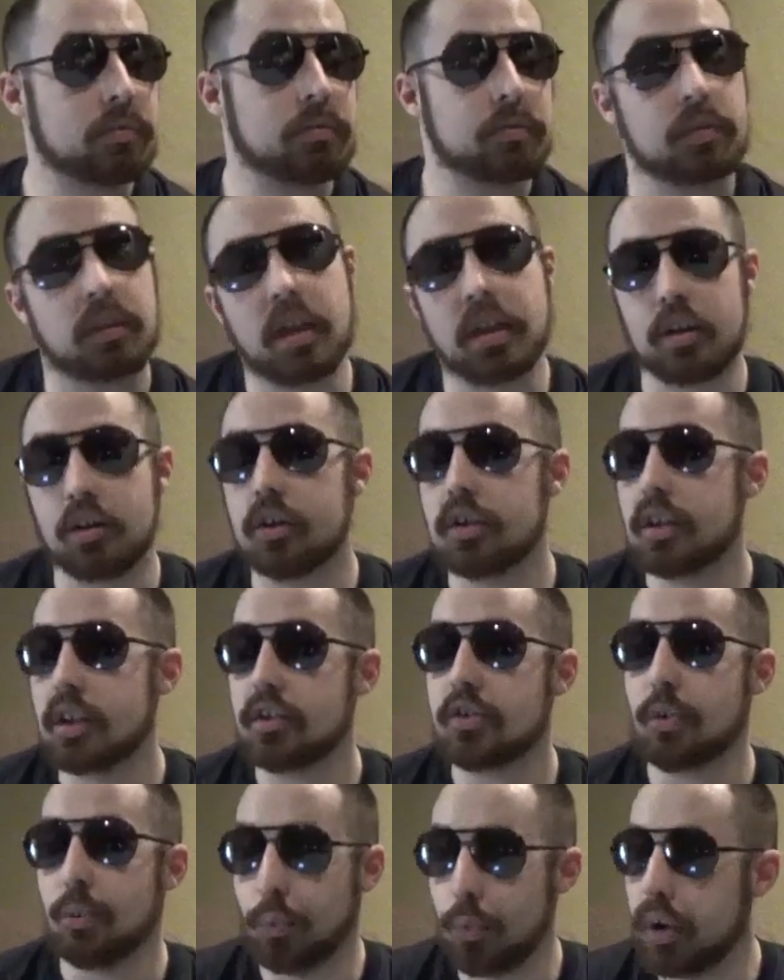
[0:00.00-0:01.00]
Thank
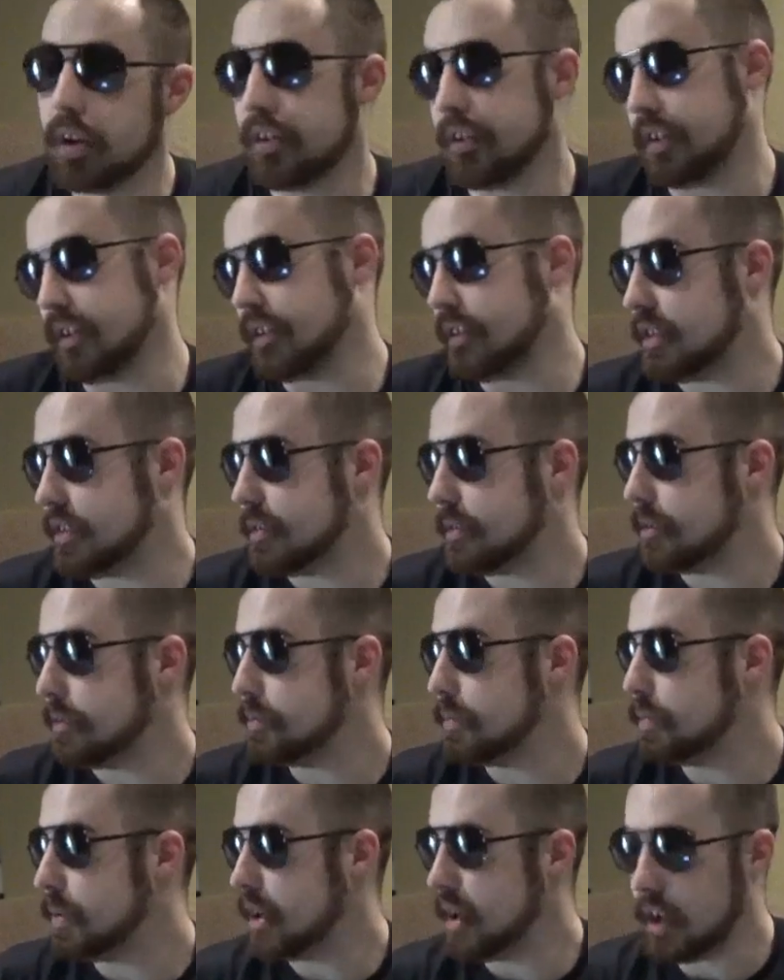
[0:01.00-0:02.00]
goodness it wasn't.
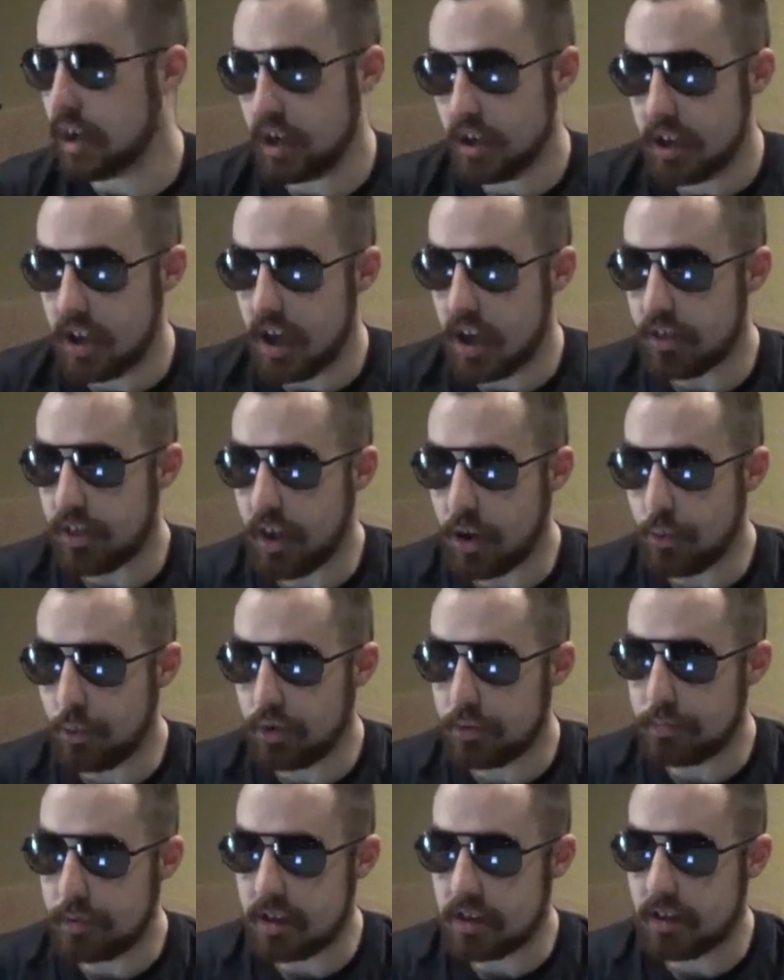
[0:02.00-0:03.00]
But yeah, they
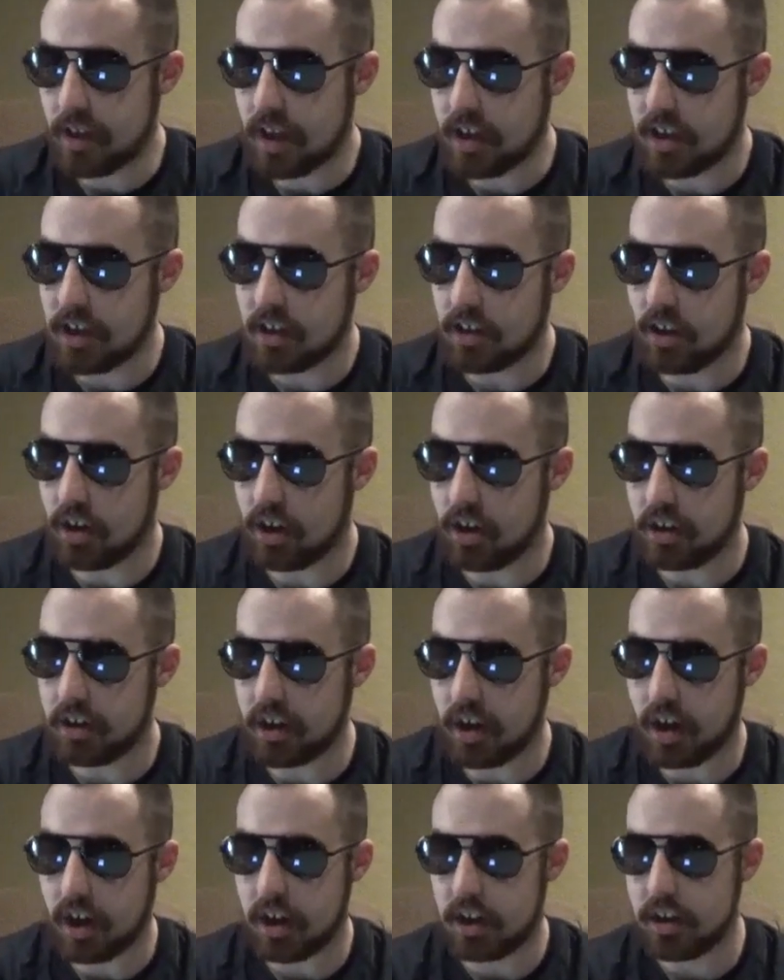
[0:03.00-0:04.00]
would be taking on
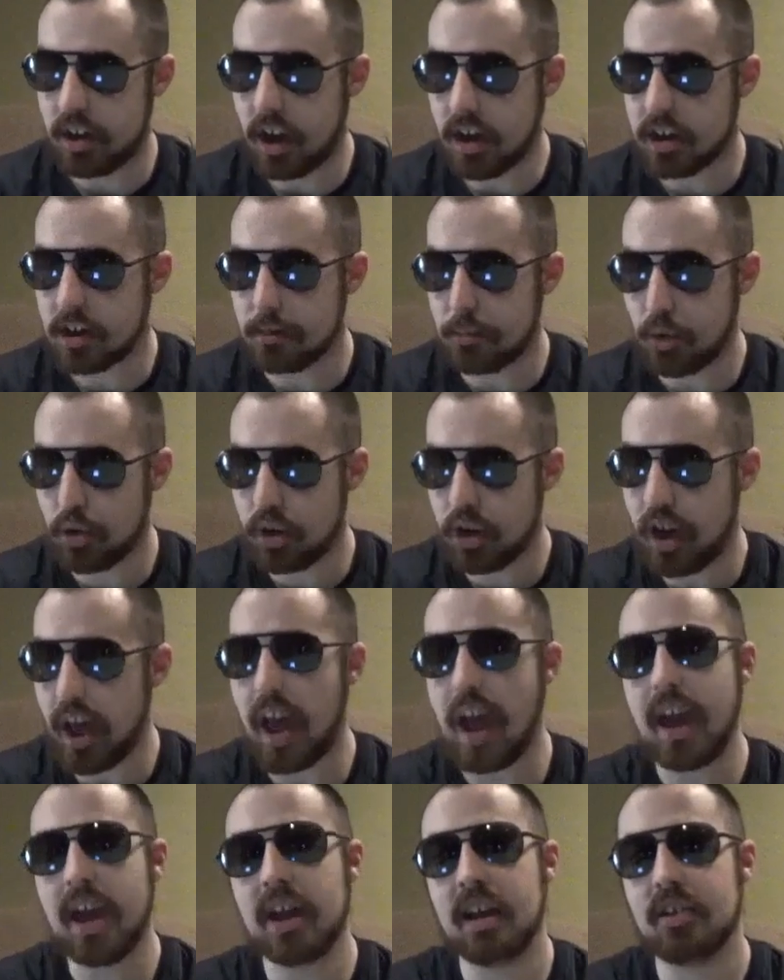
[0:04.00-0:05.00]
Nakamura
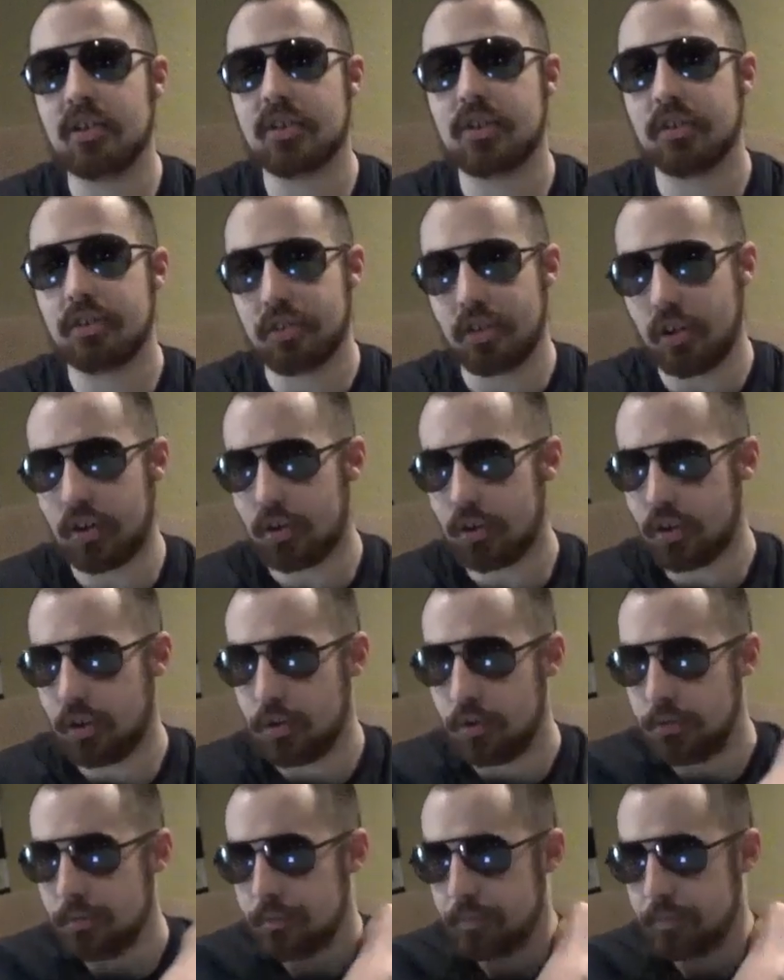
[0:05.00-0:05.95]
and Cesaro.